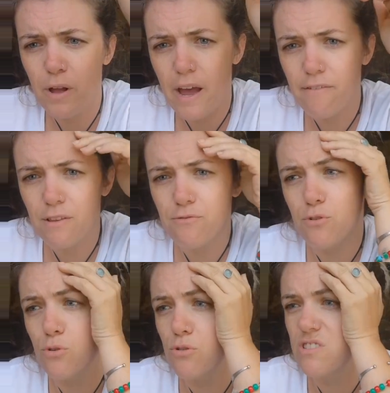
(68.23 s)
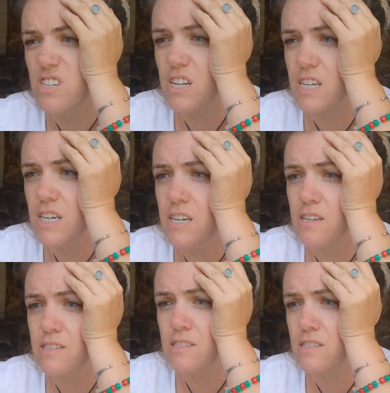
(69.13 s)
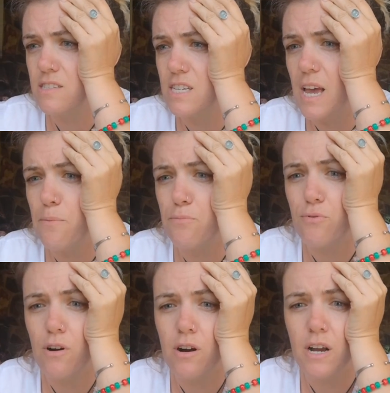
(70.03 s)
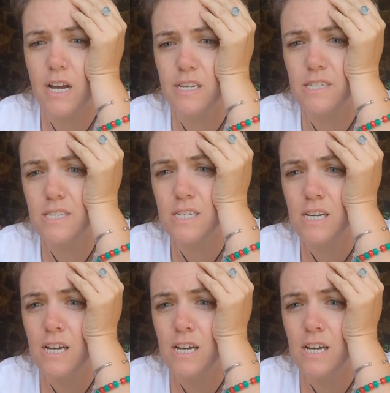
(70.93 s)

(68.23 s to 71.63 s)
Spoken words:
have it for nearly the same price.